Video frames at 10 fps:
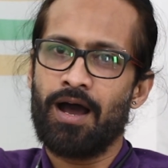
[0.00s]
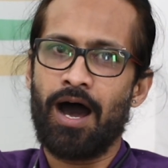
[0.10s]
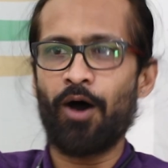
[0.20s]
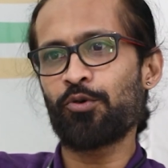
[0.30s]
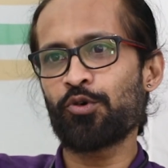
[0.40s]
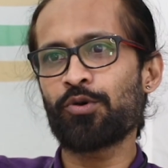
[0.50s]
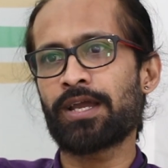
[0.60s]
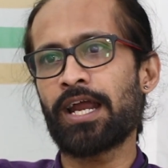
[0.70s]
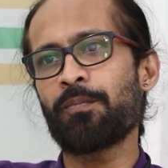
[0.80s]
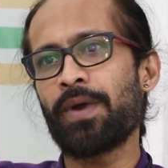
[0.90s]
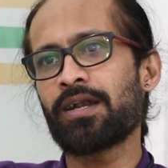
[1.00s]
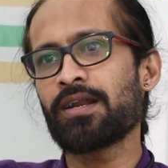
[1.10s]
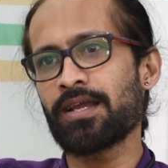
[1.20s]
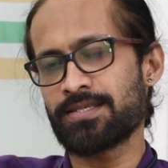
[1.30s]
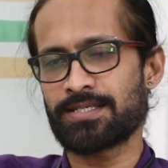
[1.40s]
How to get better
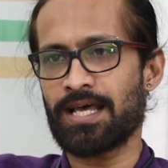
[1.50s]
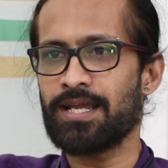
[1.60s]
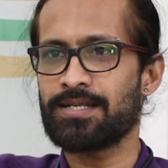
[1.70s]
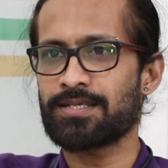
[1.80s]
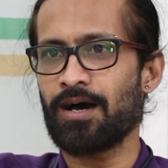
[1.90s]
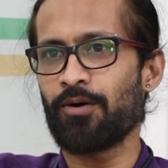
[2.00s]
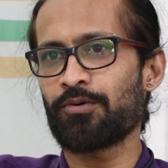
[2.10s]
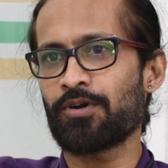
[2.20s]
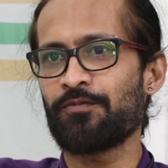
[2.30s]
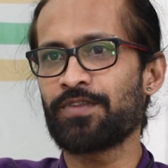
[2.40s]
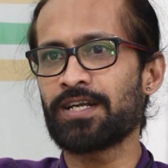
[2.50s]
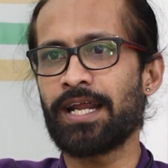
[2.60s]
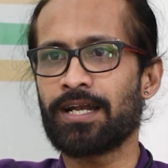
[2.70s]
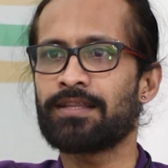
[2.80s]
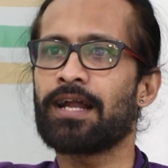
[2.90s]
insights out of the
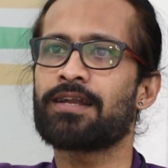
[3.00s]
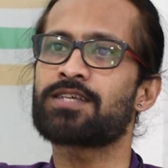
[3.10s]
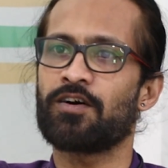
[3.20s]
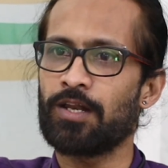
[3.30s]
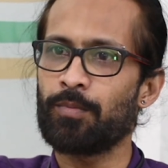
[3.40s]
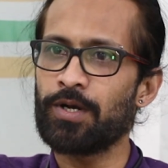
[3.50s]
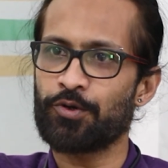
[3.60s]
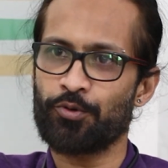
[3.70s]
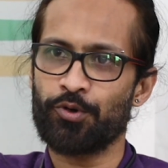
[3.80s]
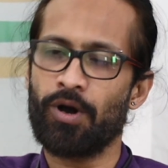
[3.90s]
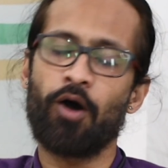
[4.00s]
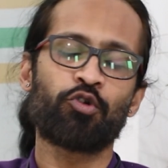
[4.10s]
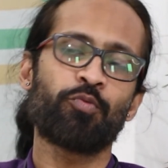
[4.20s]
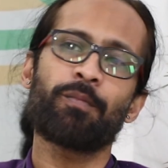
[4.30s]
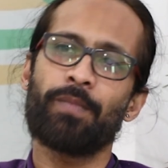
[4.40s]
data that is available to you, how
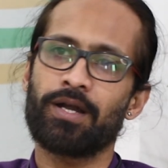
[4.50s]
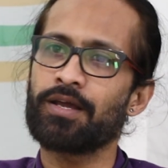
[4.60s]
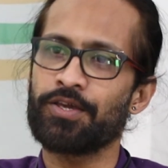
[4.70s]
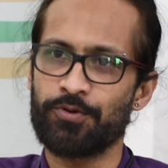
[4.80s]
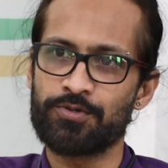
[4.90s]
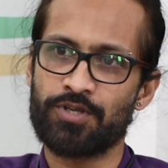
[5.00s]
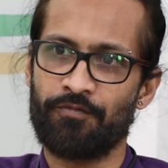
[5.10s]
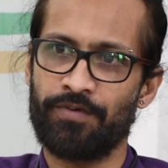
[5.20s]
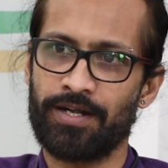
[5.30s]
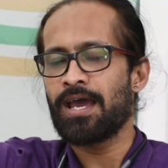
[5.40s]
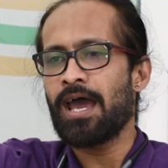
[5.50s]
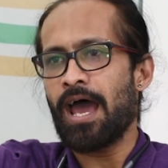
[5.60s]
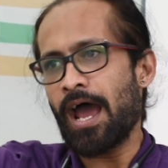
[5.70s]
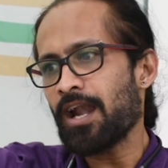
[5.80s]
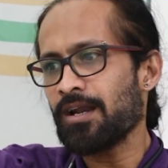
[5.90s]
to make better use of it.
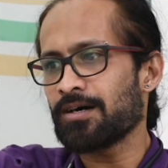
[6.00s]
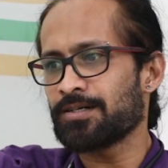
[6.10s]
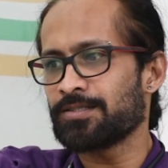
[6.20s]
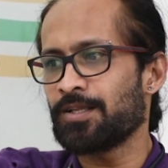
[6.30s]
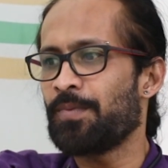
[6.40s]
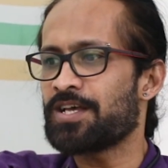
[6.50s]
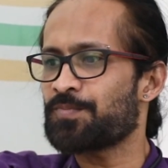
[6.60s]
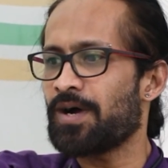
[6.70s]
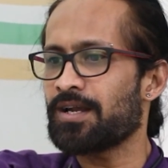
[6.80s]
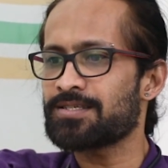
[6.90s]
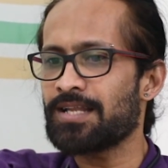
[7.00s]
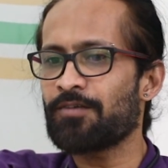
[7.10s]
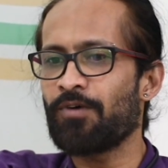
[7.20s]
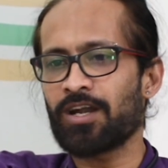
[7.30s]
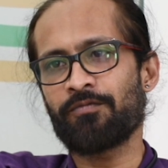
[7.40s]
And the best part is
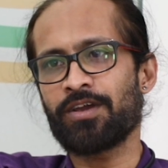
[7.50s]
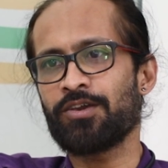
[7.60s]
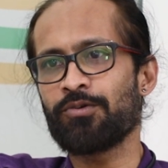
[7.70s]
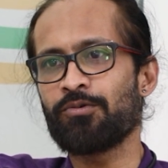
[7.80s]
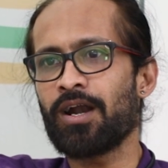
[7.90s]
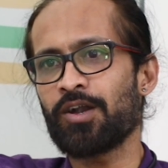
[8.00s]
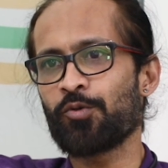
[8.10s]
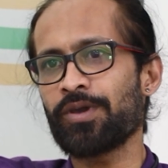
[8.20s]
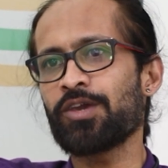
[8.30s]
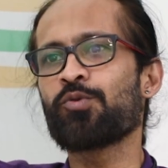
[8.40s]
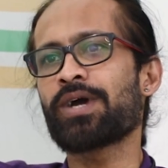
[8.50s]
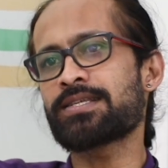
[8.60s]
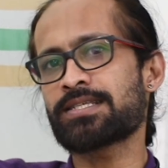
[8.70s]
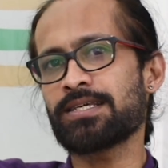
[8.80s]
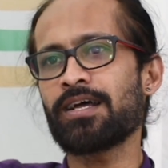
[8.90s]
like whatever you are doing, you can
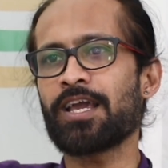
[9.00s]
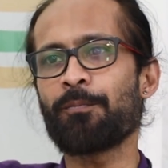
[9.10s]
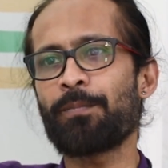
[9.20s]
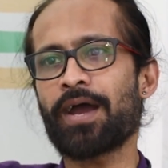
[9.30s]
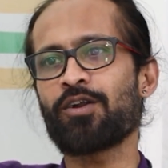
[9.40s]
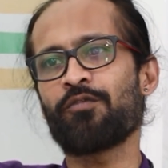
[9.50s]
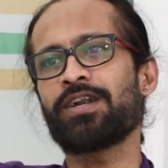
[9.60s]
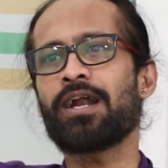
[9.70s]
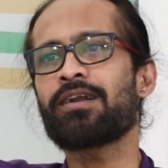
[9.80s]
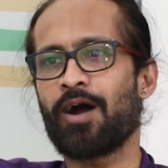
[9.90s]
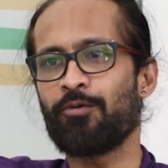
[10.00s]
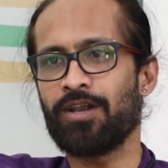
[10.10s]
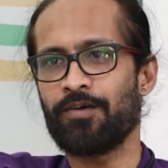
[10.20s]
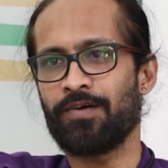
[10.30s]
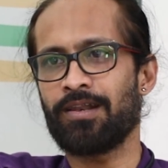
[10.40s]
see the impact of it at ground level.